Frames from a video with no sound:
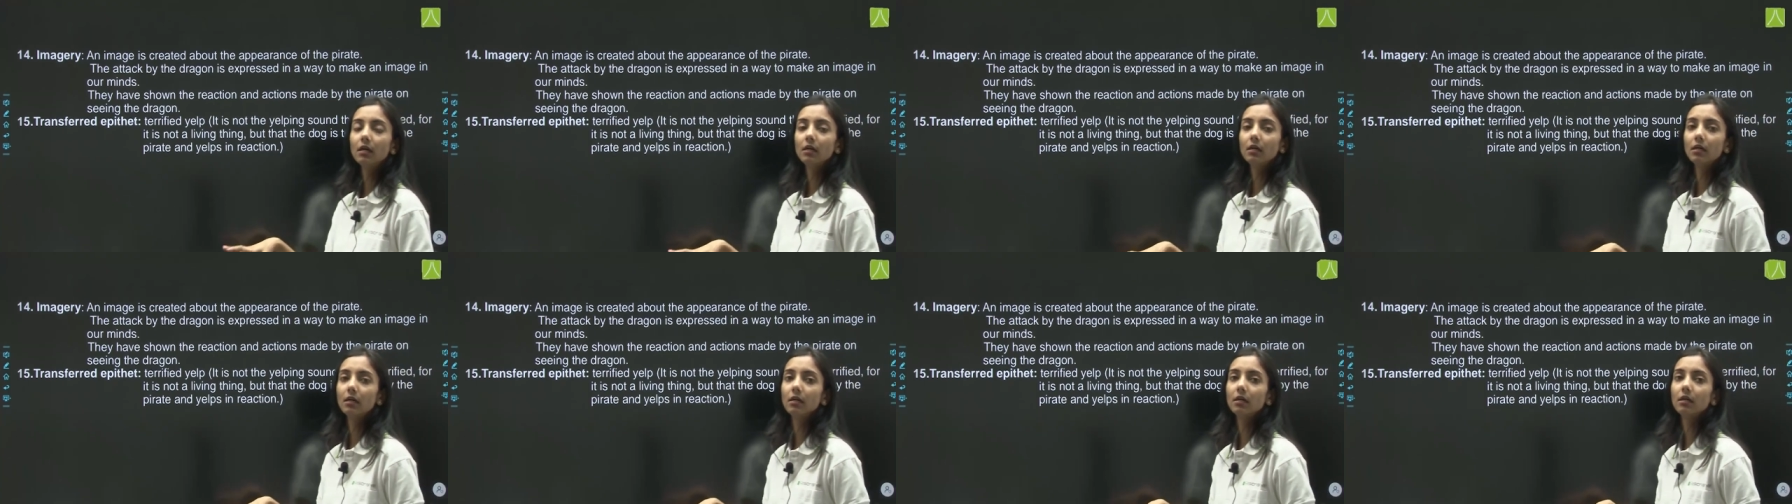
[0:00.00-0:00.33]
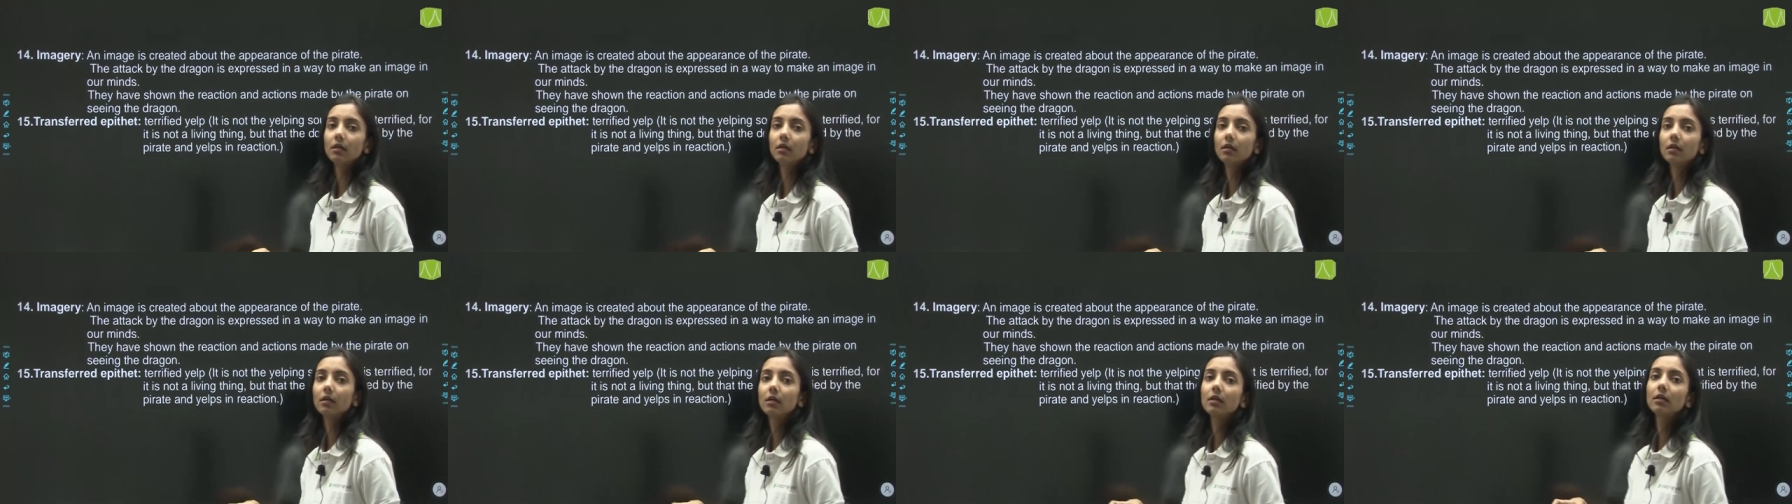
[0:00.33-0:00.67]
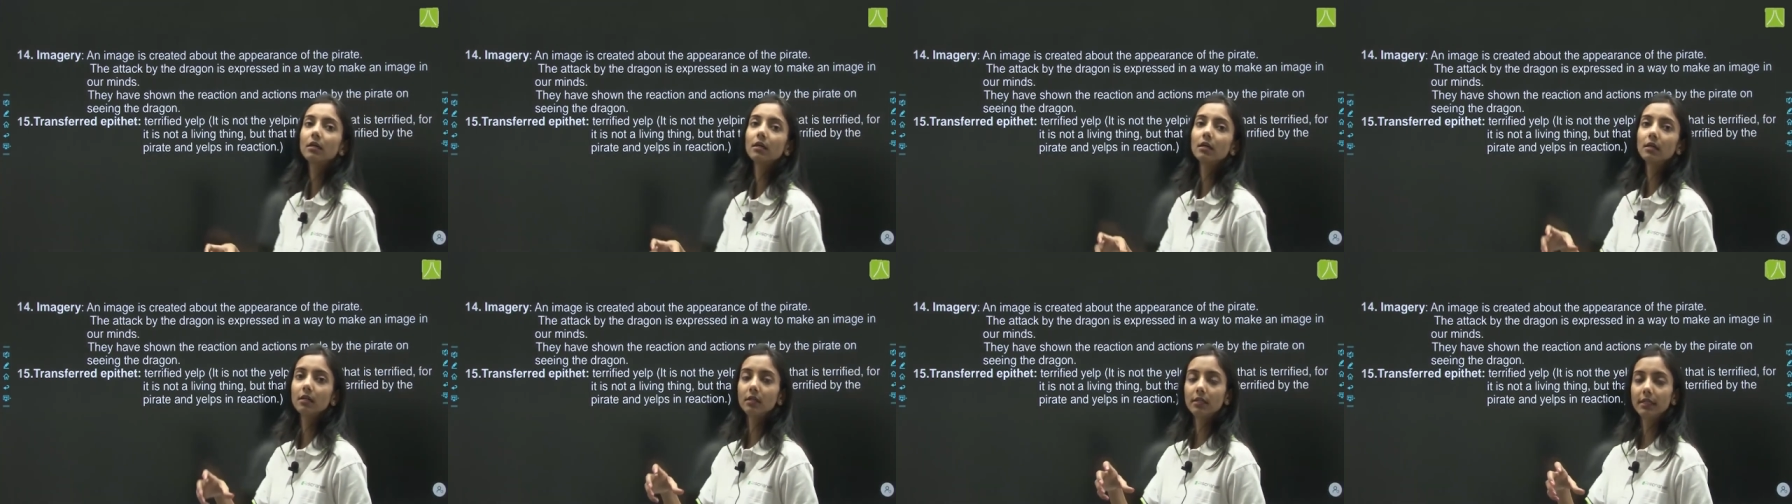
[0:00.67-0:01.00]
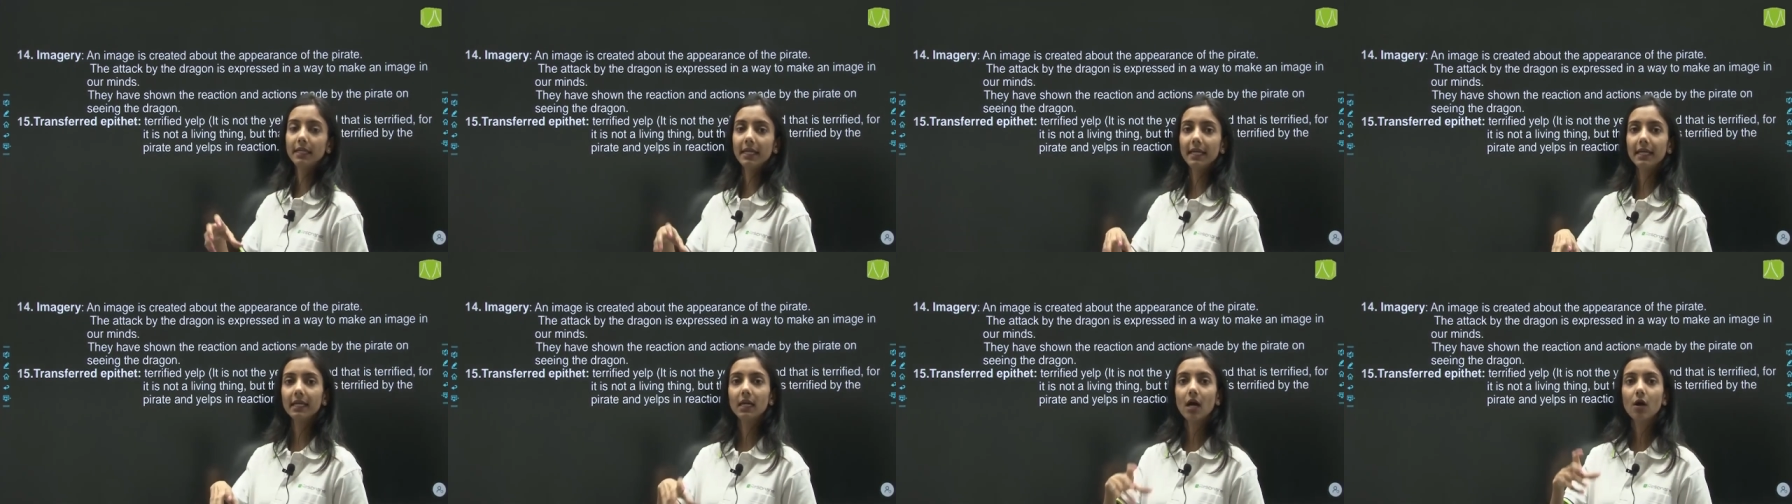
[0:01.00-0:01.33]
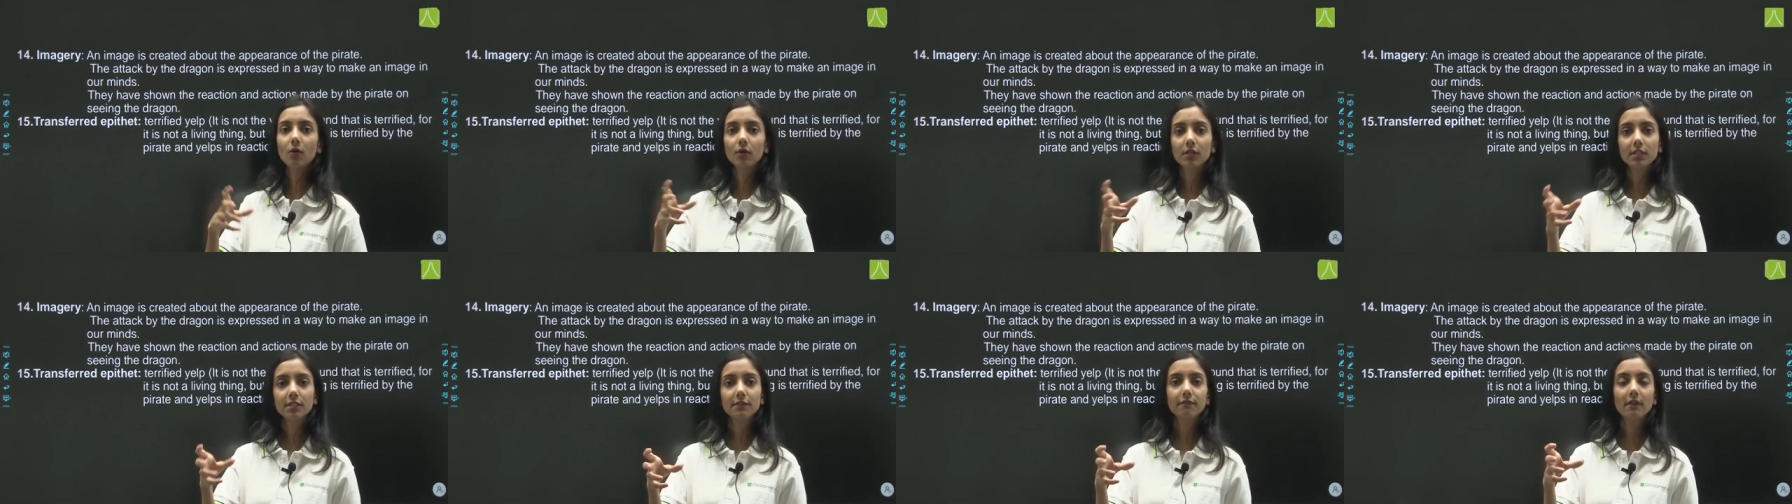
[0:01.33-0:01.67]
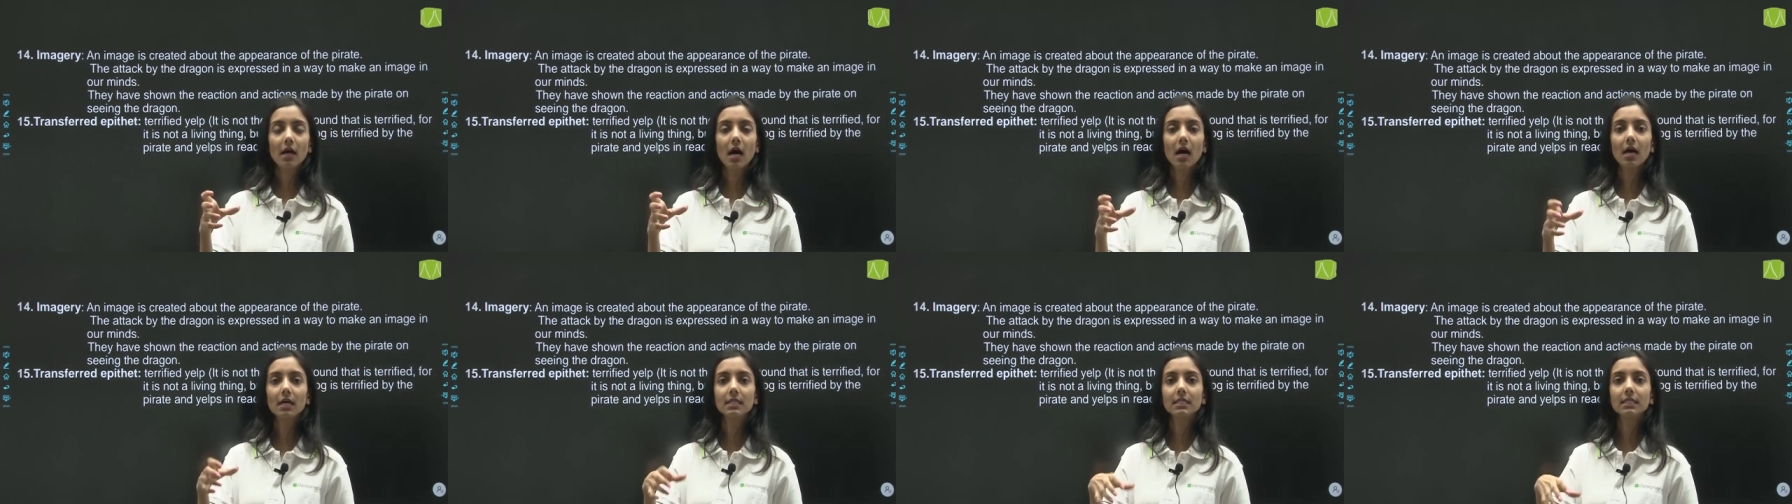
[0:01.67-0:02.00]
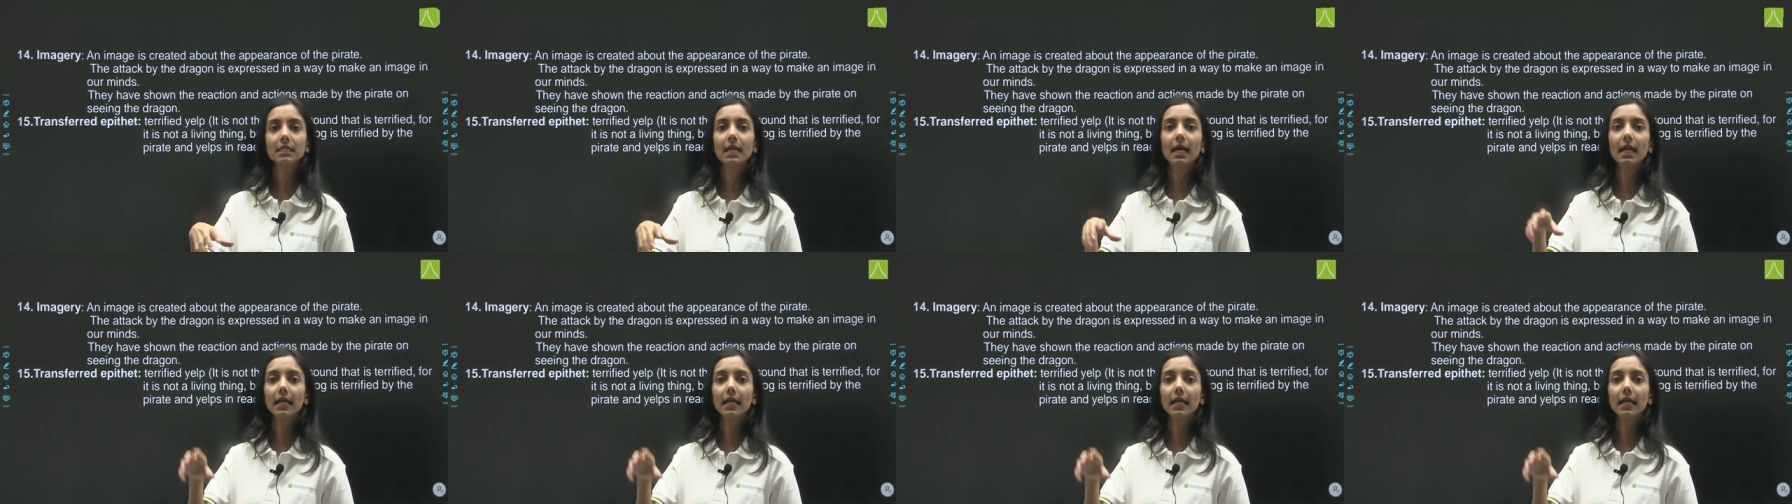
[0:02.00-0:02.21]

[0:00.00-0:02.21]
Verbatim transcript: uh, take out his flask